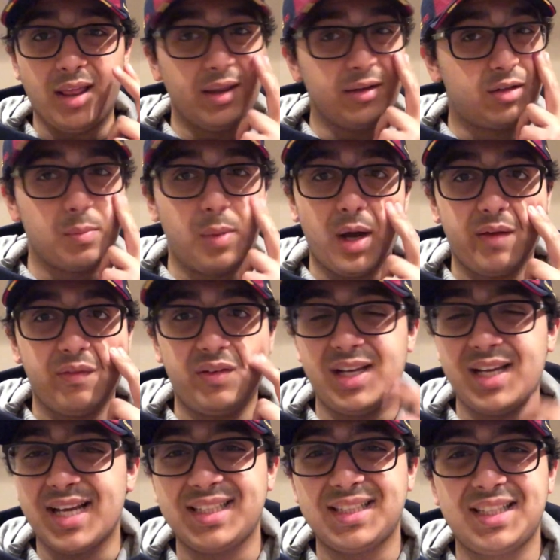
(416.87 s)
Depay,
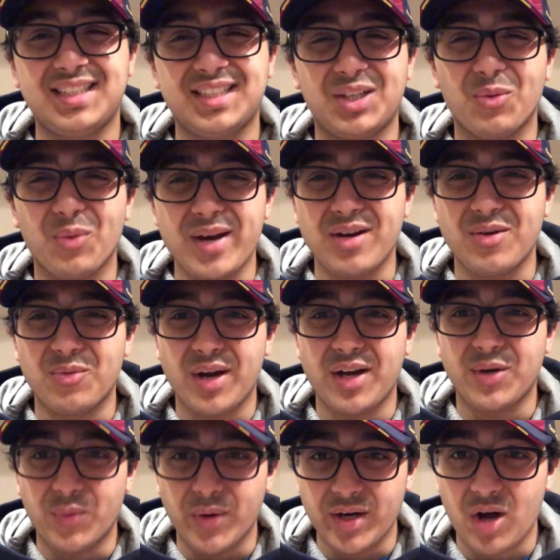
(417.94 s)
he's a
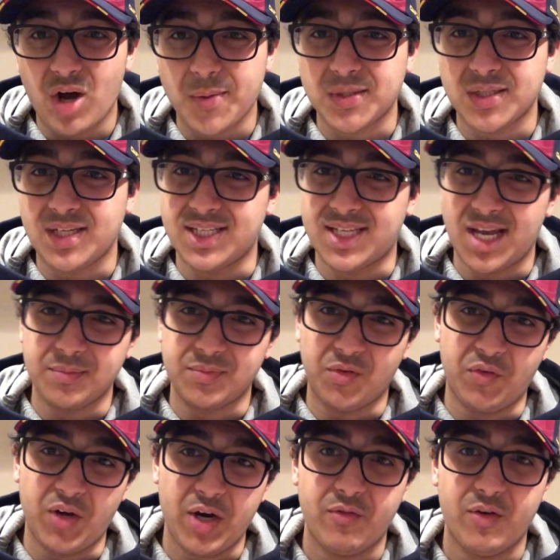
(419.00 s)
great option. He comes for
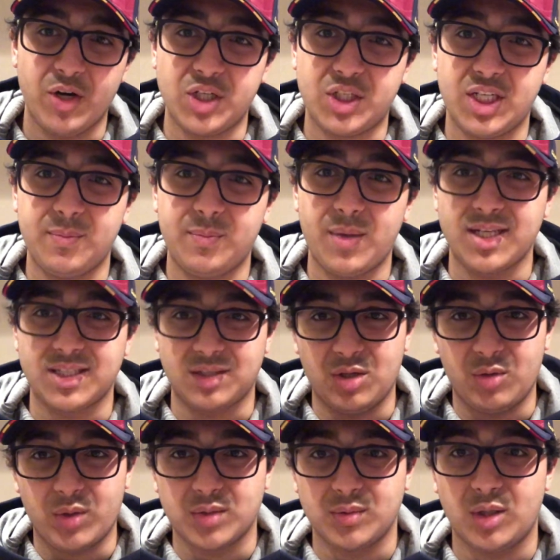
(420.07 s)
very, very cheap, as you know,
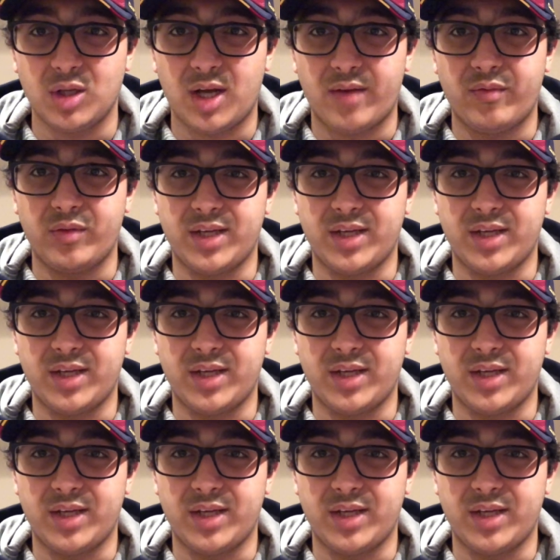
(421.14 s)
because he